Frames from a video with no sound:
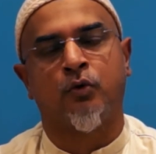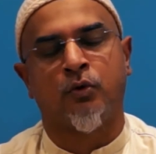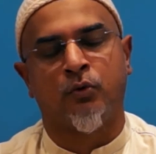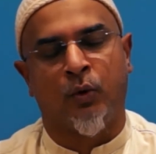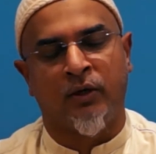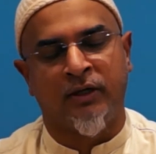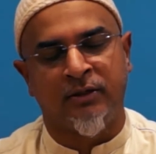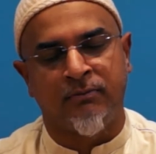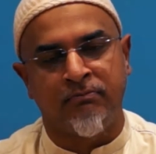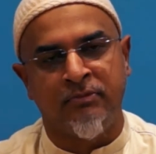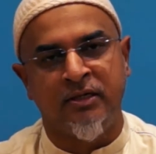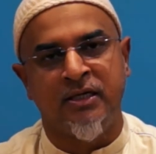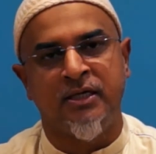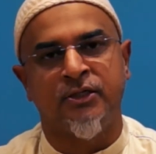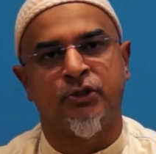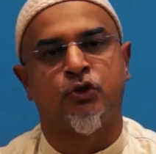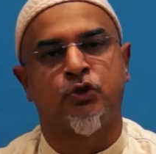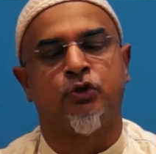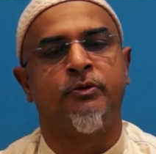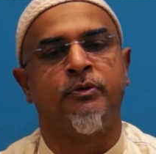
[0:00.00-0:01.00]
it means
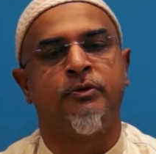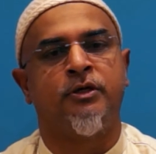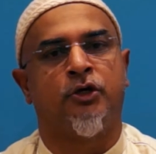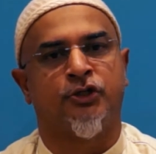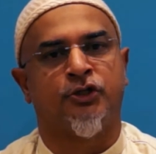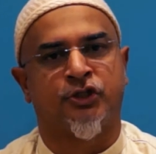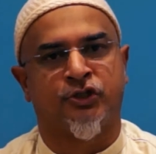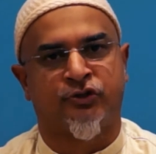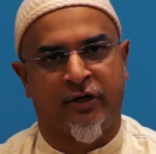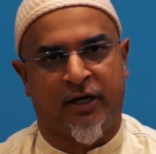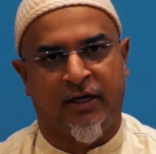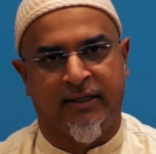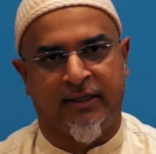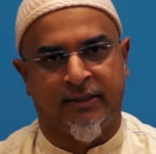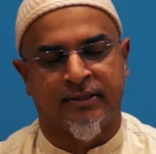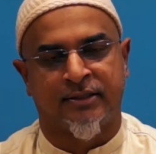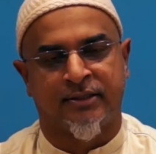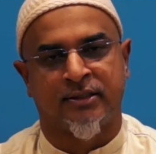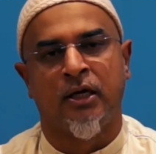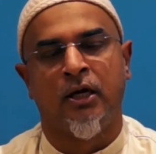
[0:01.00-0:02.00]
to be
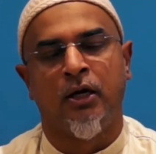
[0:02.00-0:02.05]
Australians.